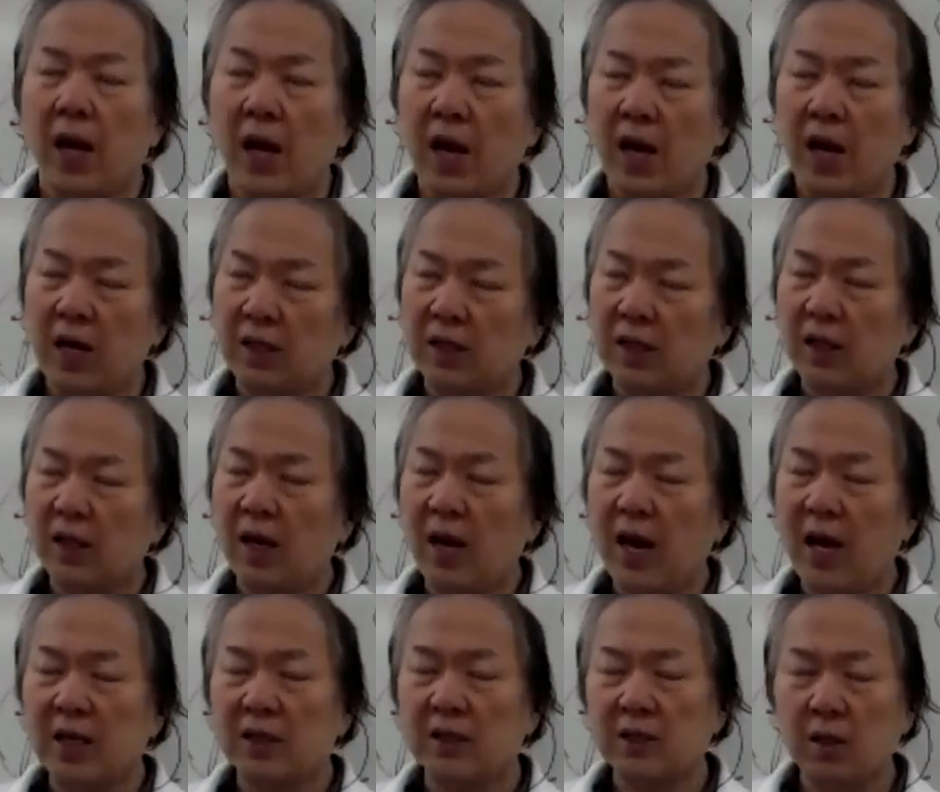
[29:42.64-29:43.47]
And the
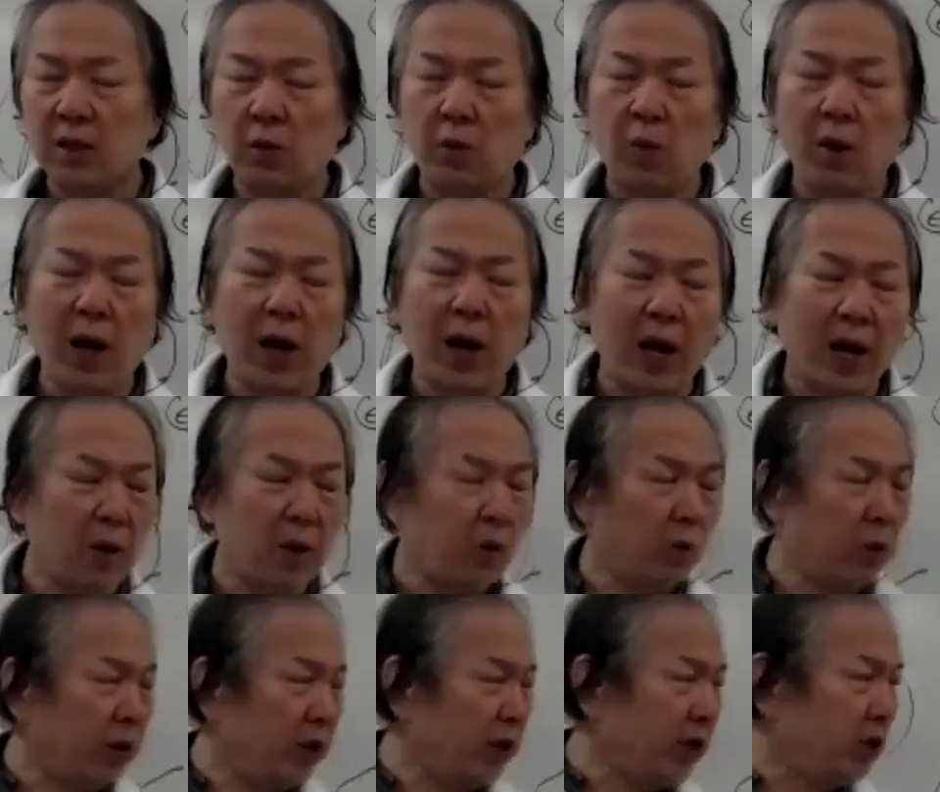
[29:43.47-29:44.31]
last
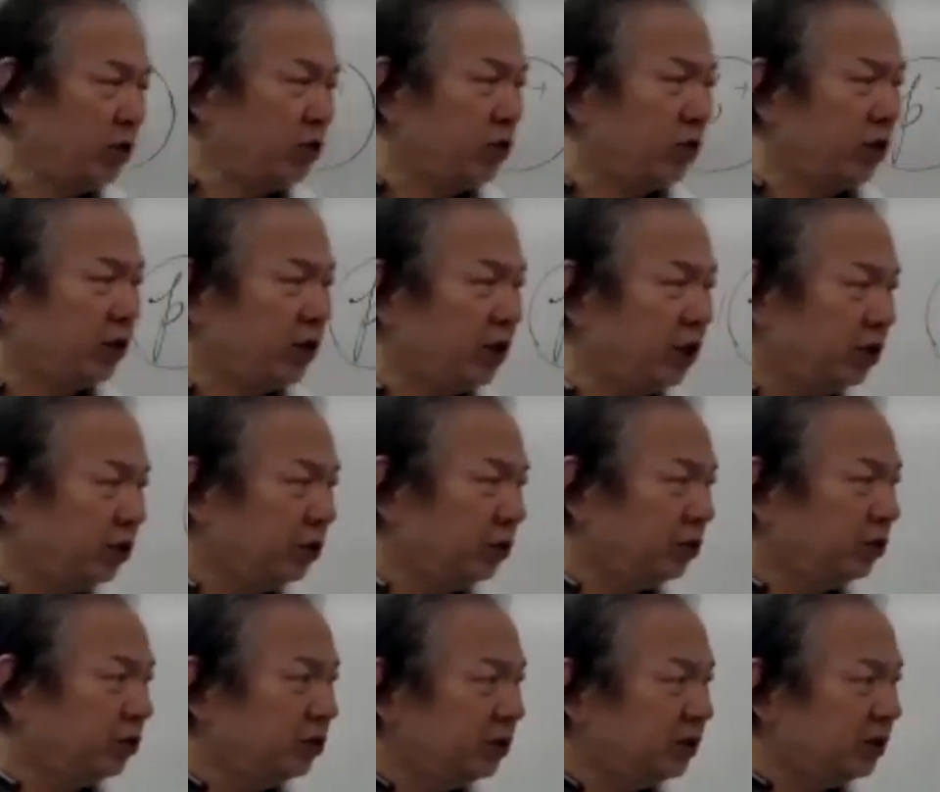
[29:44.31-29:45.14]
one, we
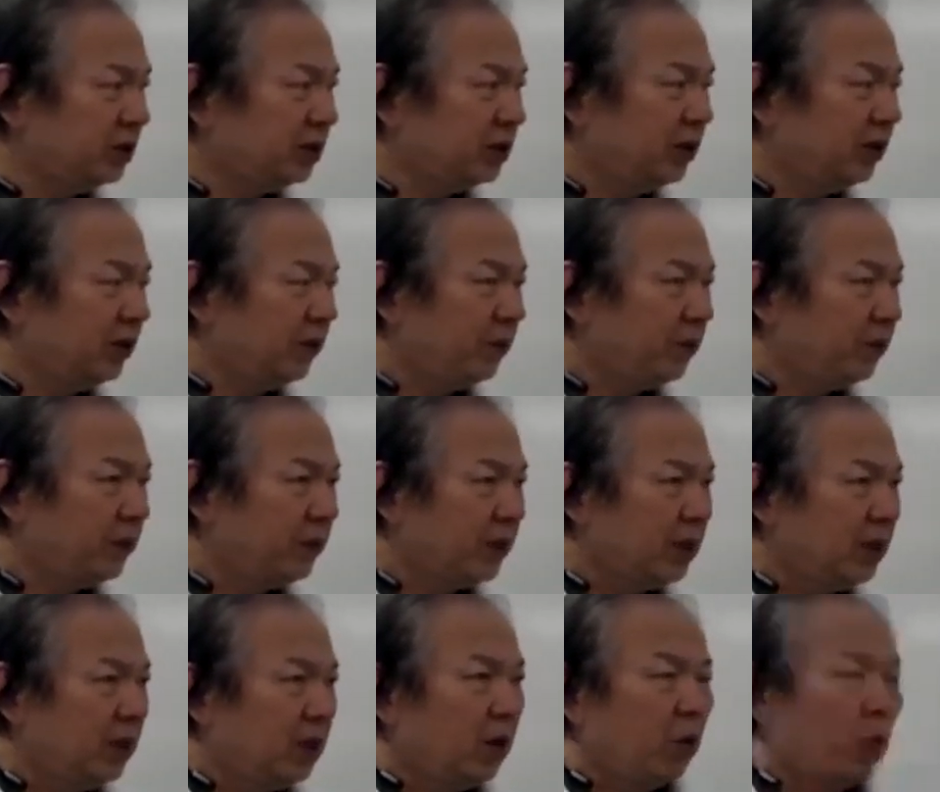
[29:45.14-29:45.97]
introduce
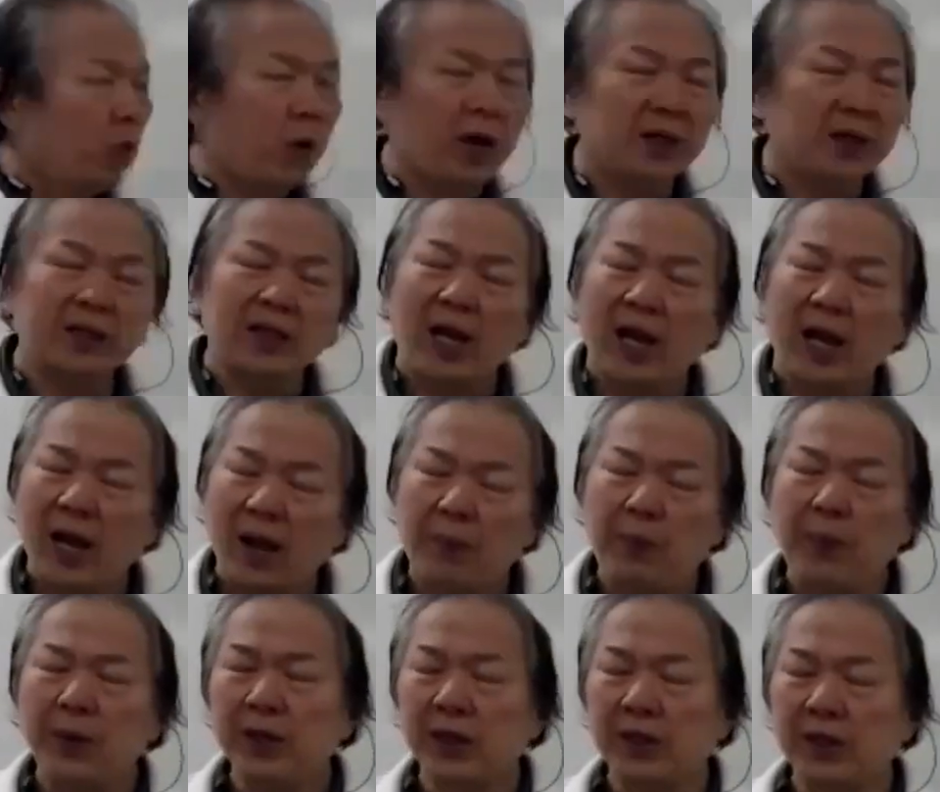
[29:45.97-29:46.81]
what's
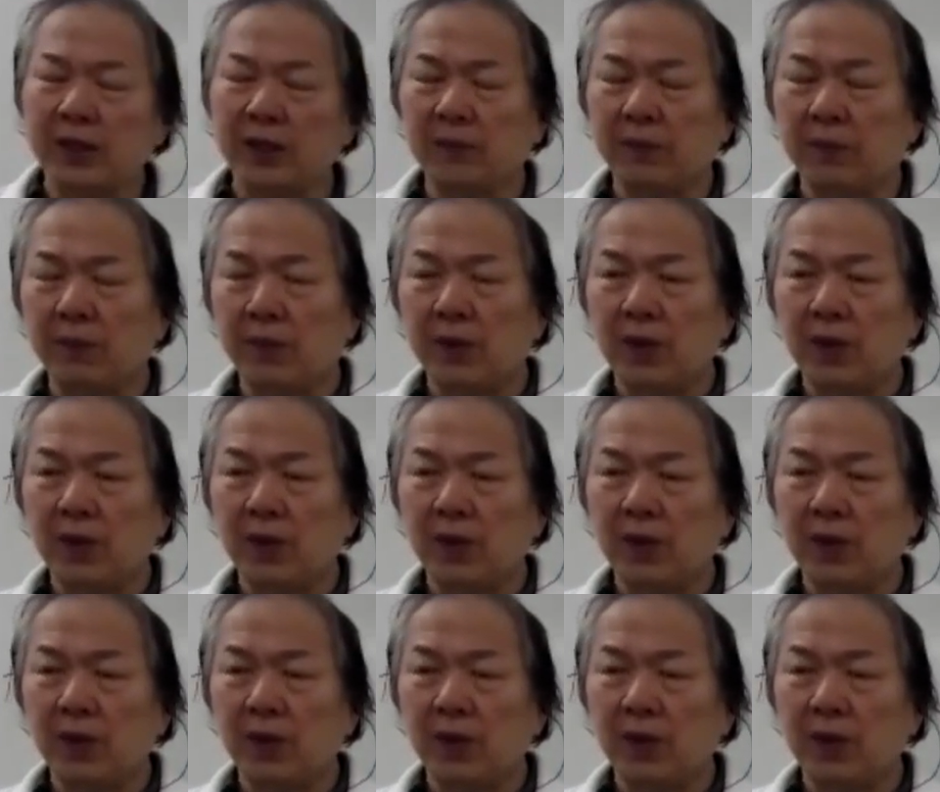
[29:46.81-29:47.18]
happening.